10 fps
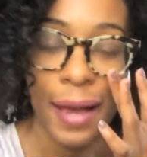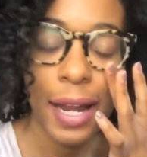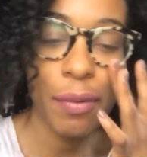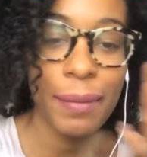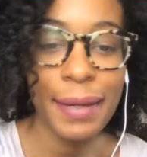And
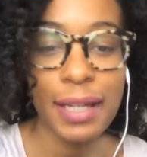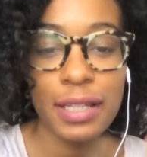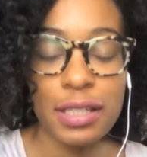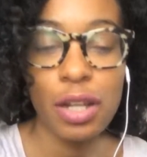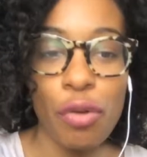I wanna make it
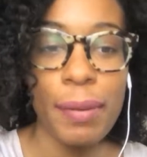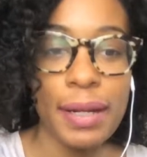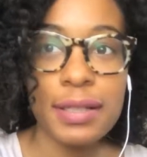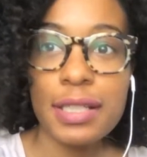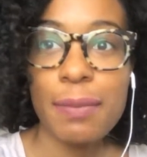as low
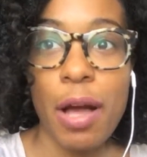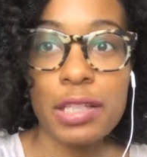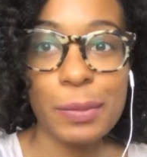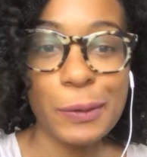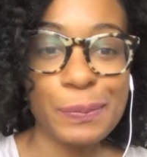maintenance as
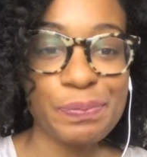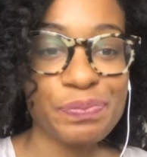possible.